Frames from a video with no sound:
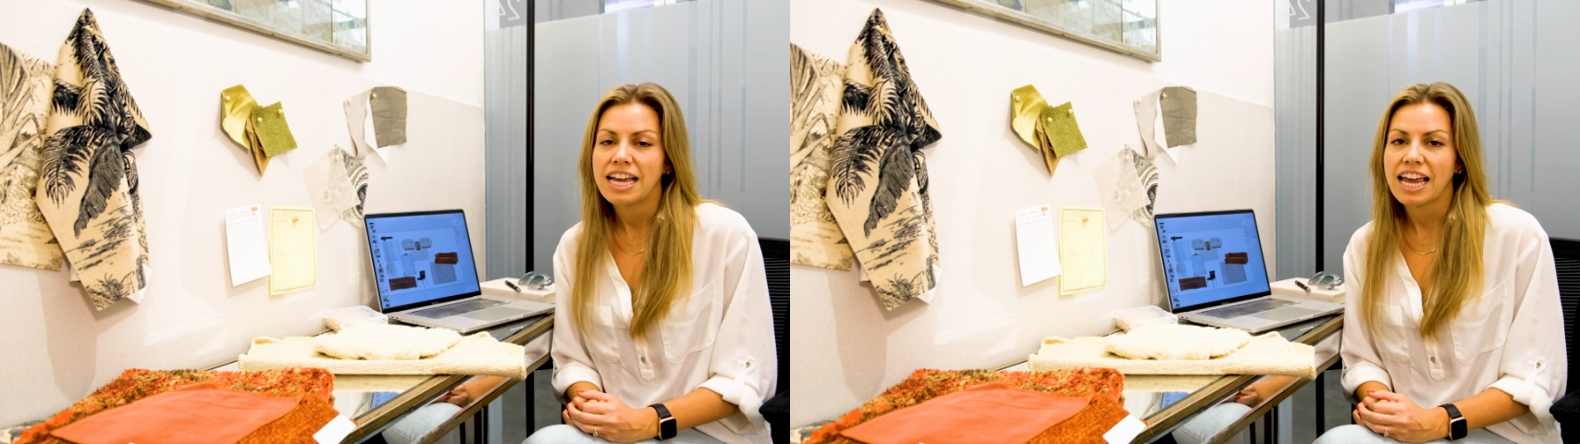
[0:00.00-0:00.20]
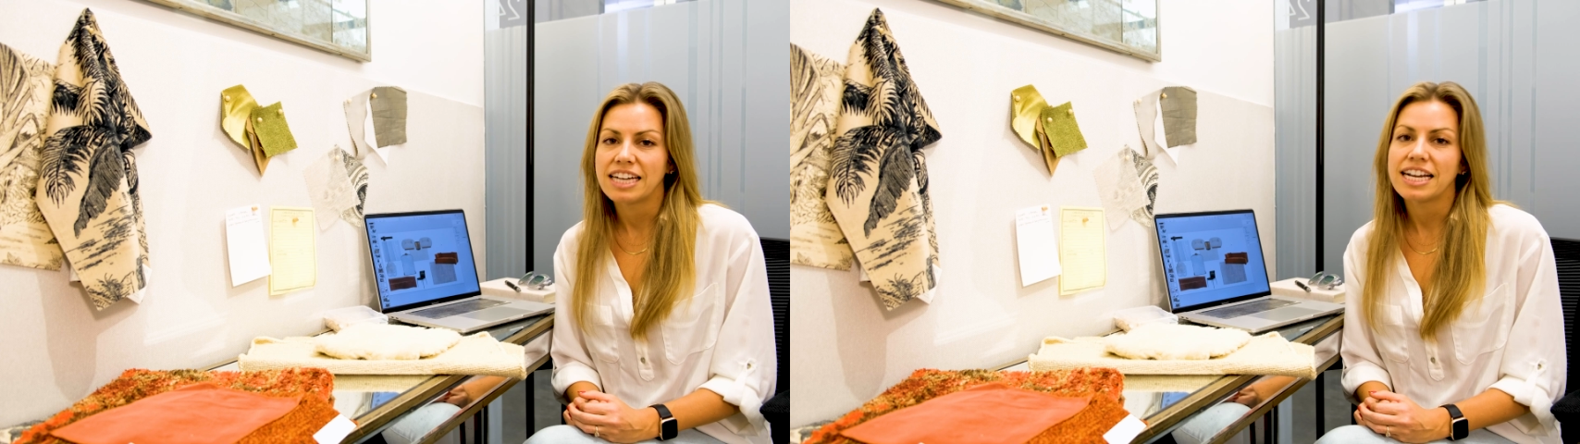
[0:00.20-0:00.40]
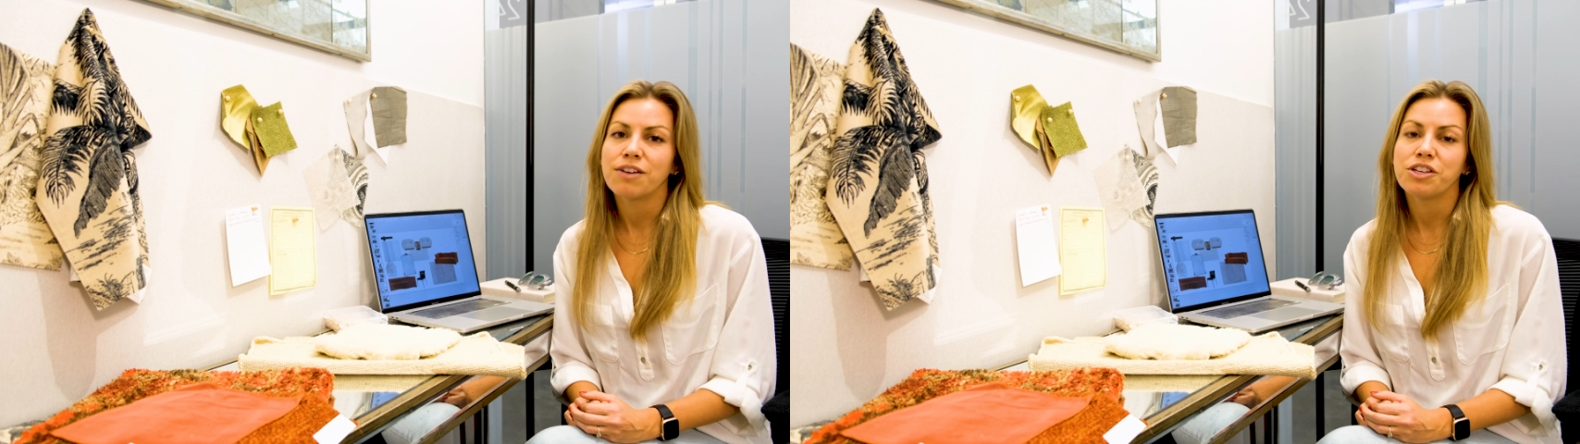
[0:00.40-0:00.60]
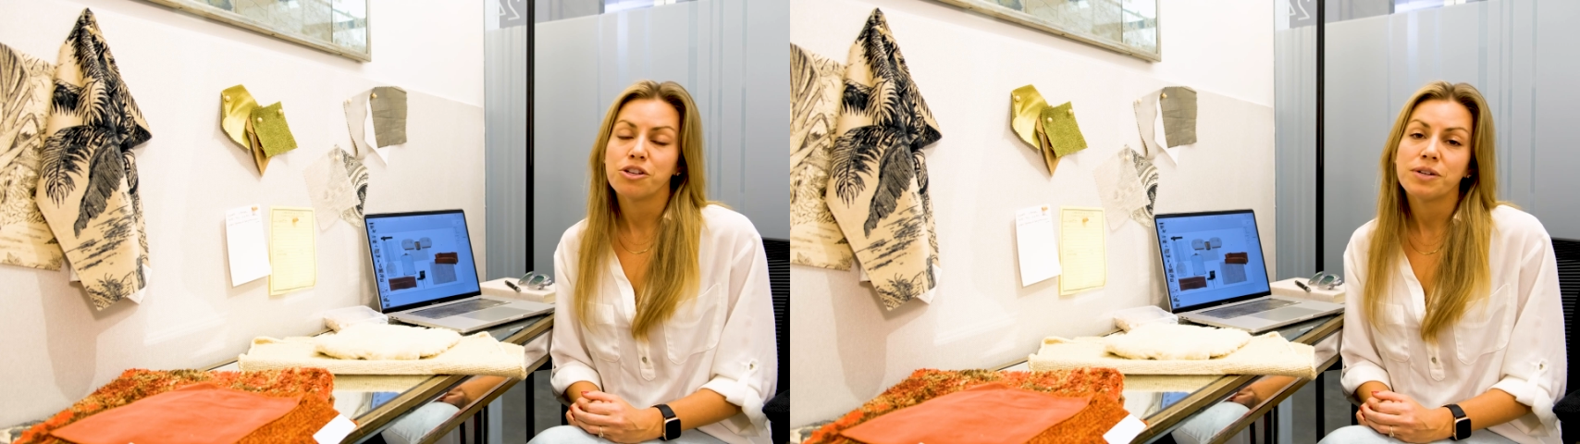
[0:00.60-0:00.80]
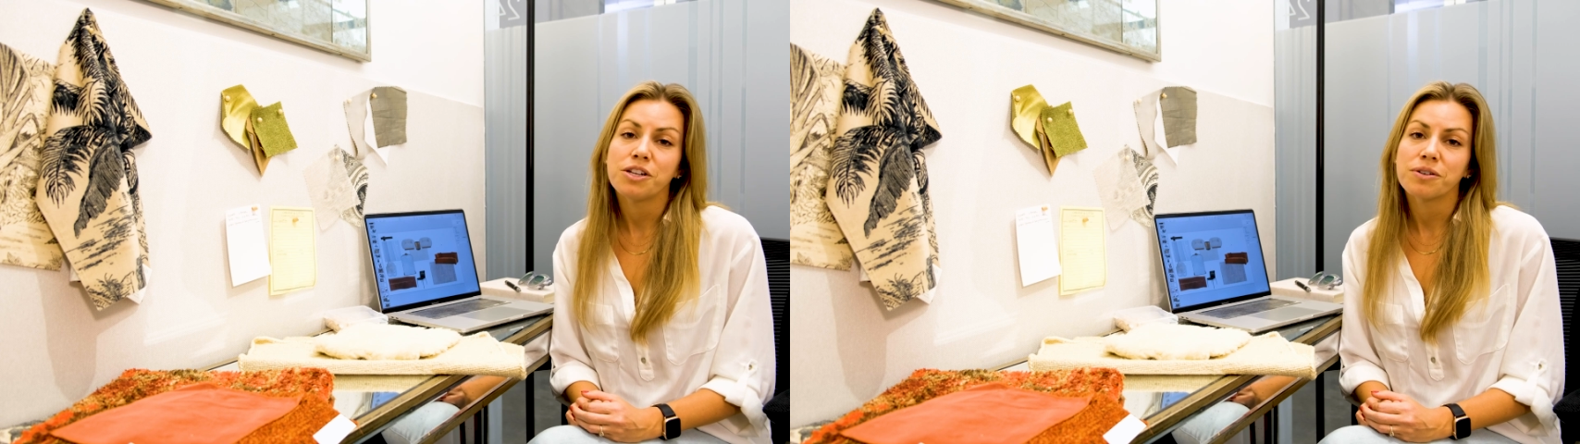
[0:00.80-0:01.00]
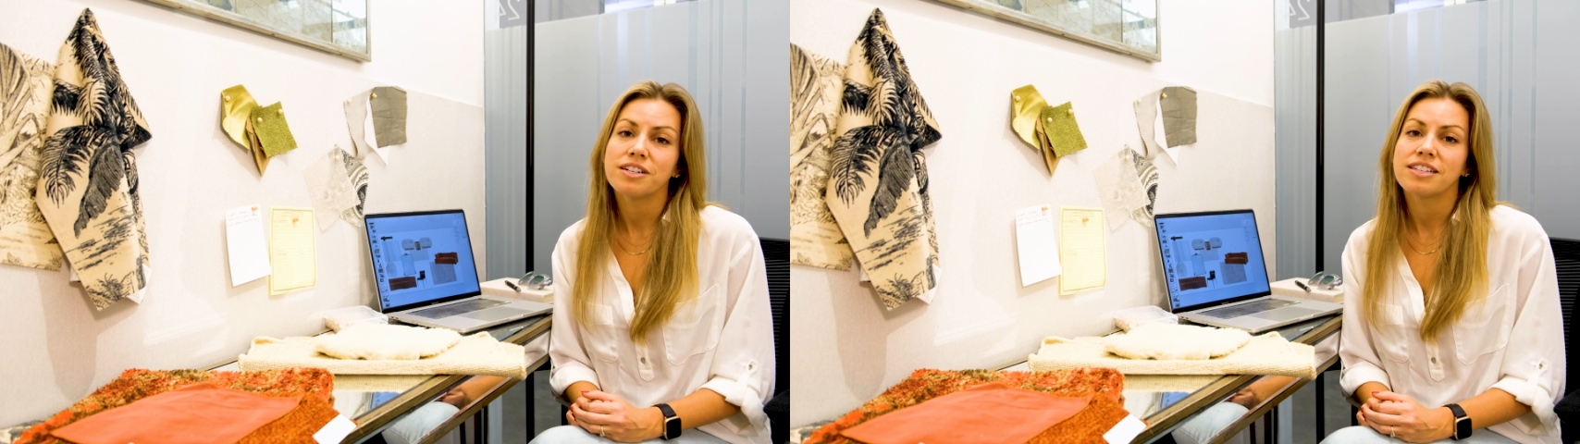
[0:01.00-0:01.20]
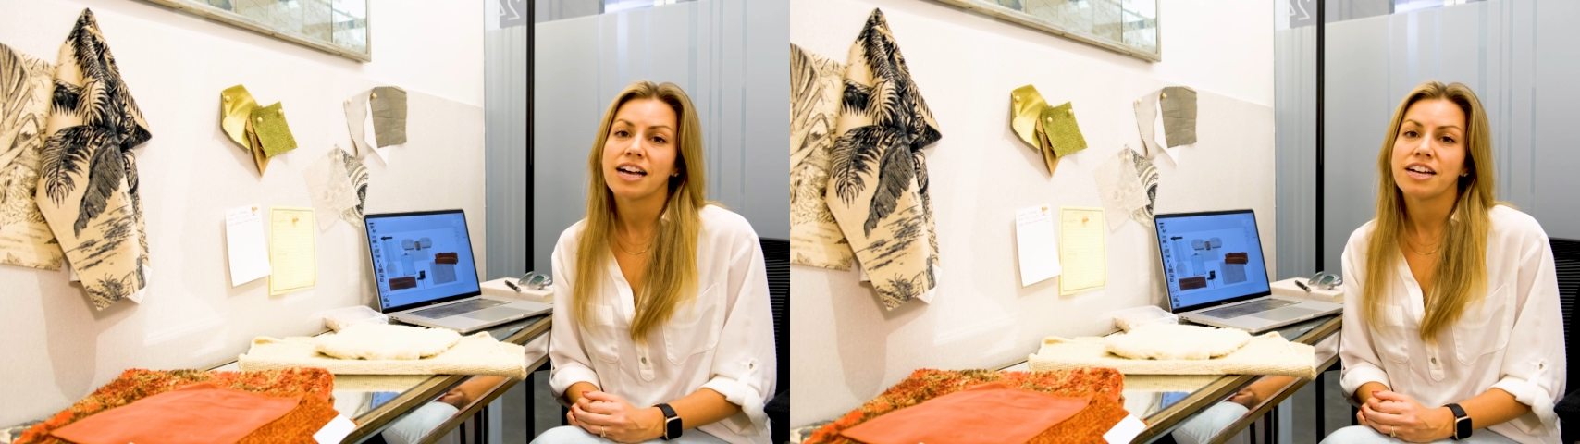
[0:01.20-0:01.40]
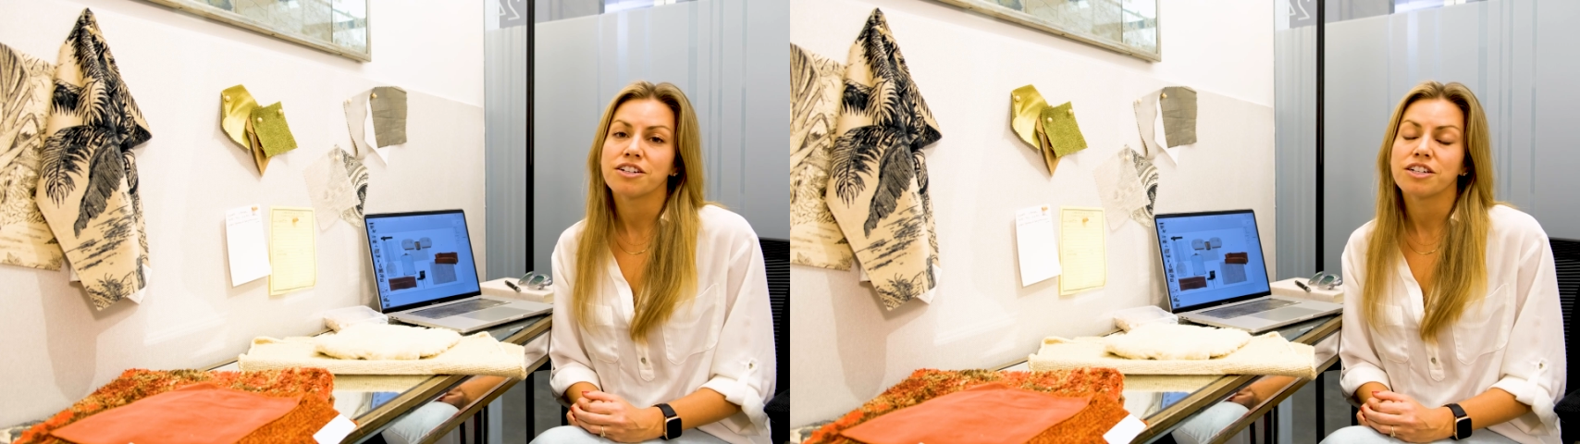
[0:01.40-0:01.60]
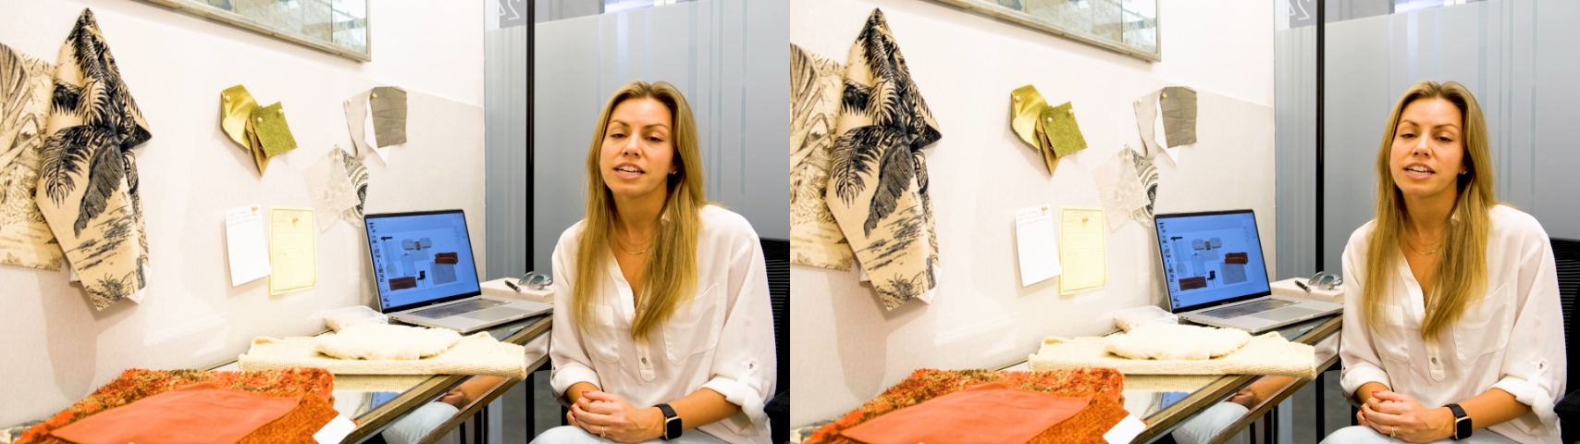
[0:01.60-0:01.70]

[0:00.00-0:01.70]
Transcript: and how you and your designer